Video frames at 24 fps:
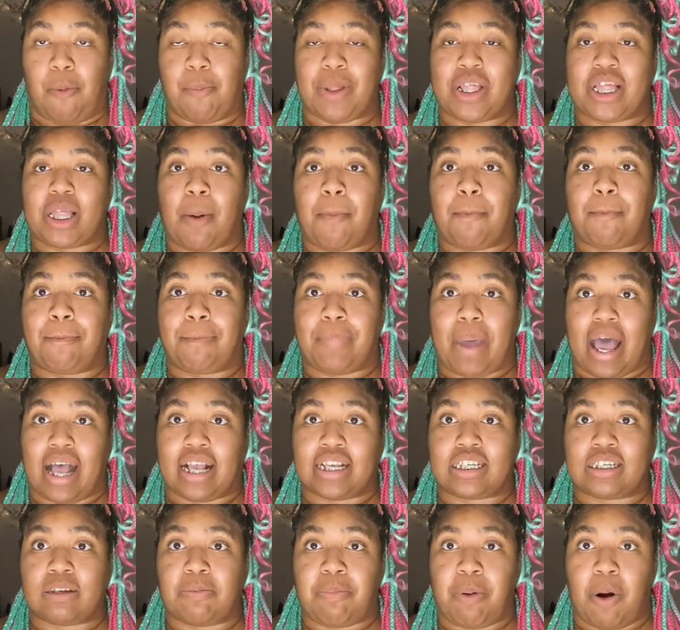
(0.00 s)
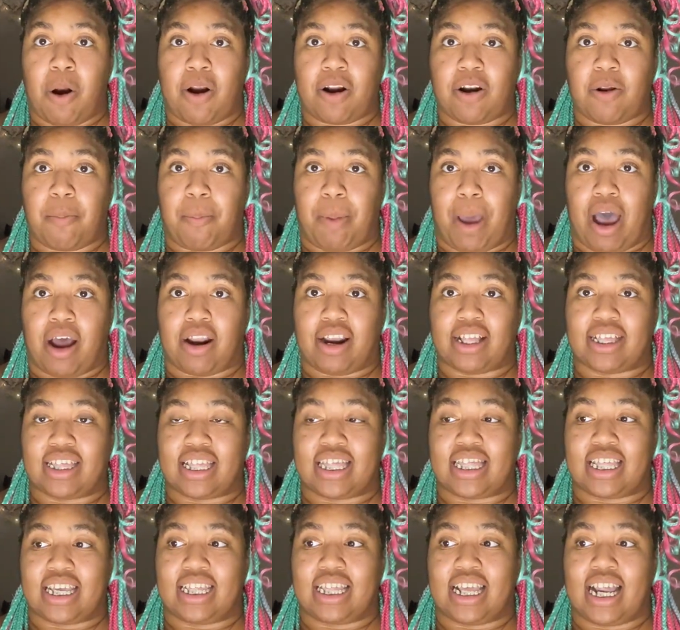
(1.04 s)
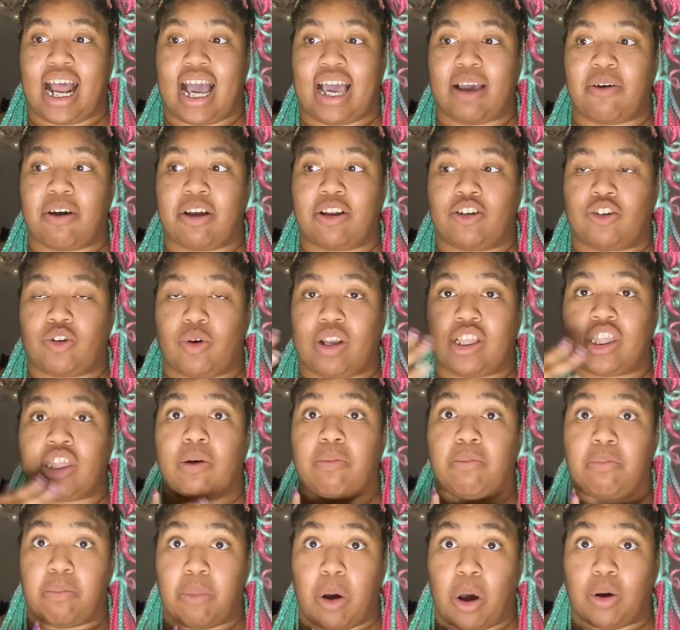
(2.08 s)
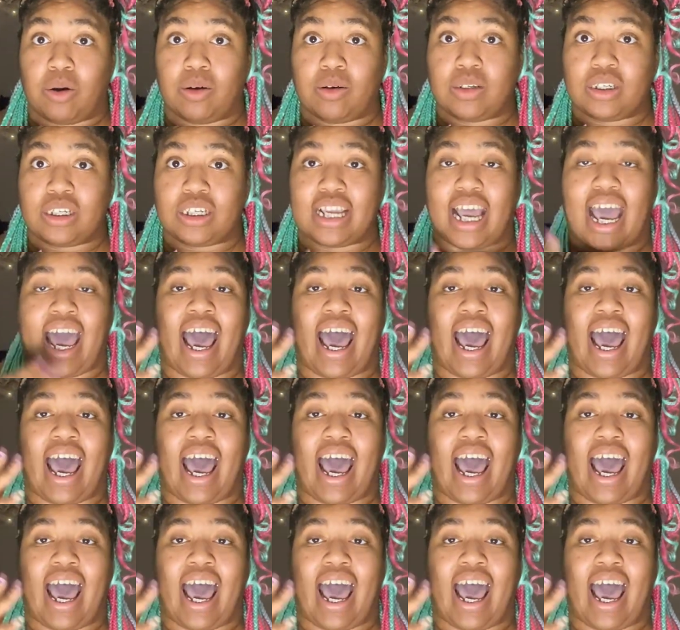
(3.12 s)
but the best part about it, the thing that I enjoyed the most,